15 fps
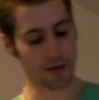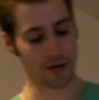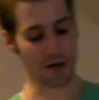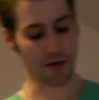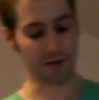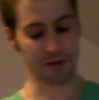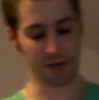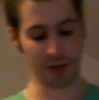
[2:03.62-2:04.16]
The
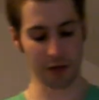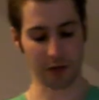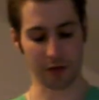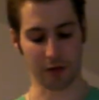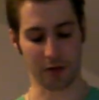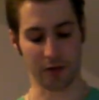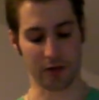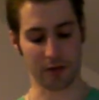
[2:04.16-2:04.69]

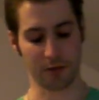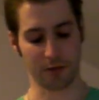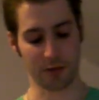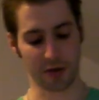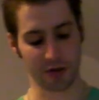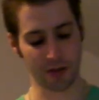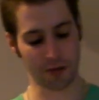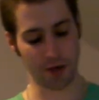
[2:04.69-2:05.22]
funeral
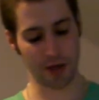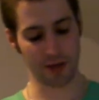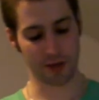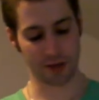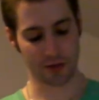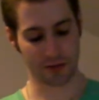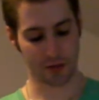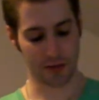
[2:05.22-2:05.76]
was
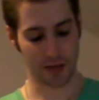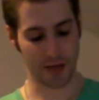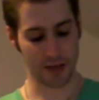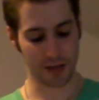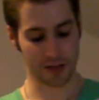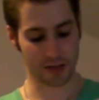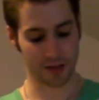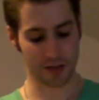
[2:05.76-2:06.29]
arranged for the
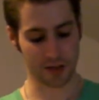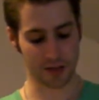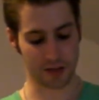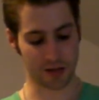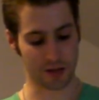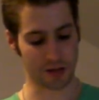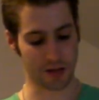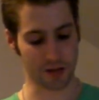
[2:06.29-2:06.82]
next
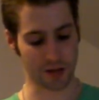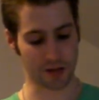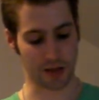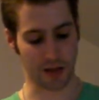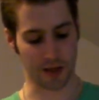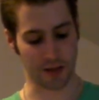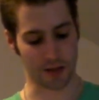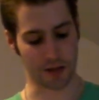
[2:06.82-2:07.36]
succeeding
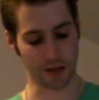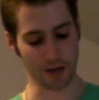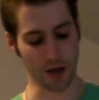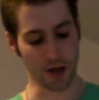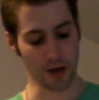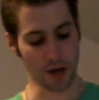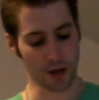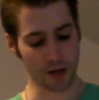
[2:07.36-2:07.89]
day,
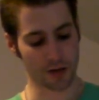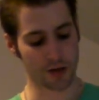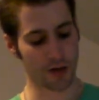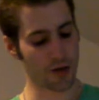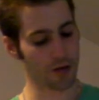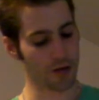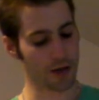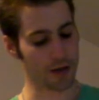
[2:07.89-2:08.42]

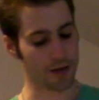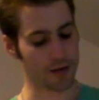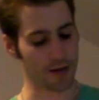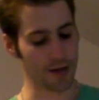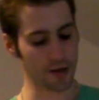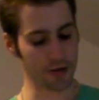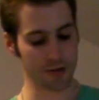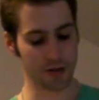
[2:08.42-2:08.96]
so that
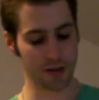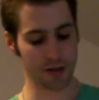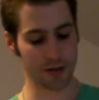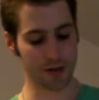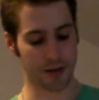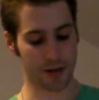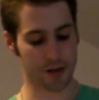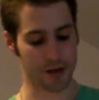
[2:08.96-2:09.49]
Lucy
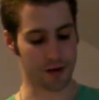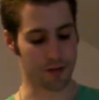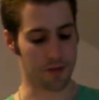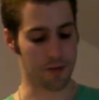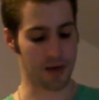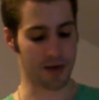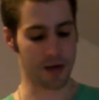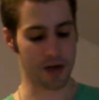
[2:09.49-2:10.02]
and her
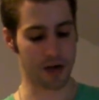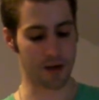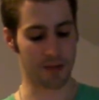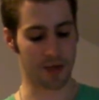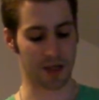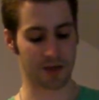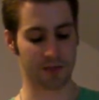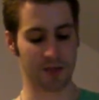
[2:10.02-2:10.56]
mother
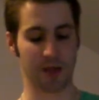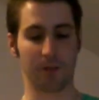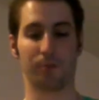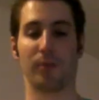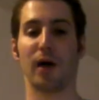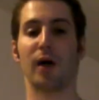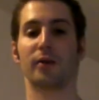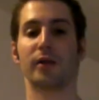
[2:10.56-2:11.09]
might be
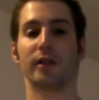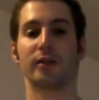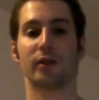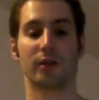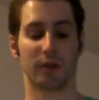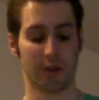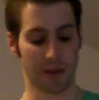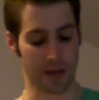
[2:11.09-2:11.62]
buried
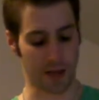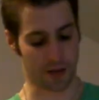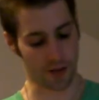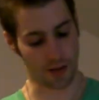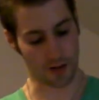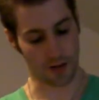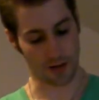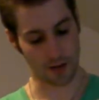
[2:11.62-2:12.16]
together.